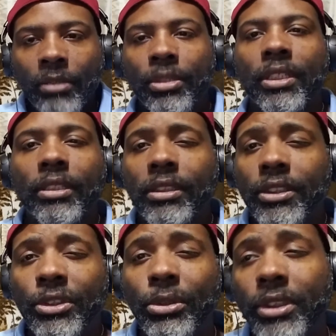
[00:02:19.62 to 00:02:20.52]
Particularly
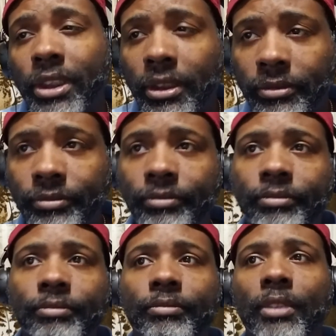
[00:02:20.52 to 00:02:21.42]
Georgia.
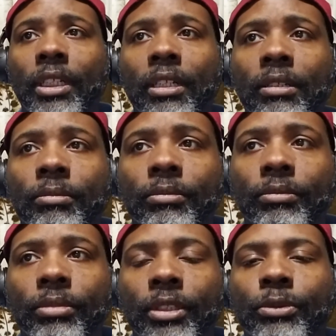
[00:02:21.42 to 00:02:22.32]

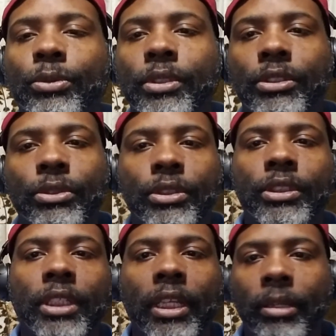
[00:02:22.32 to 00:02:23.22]
The difference between
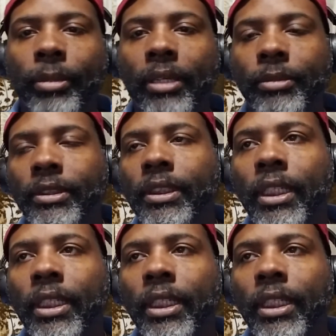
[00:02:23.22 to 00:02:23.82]
Georgia and Alabama.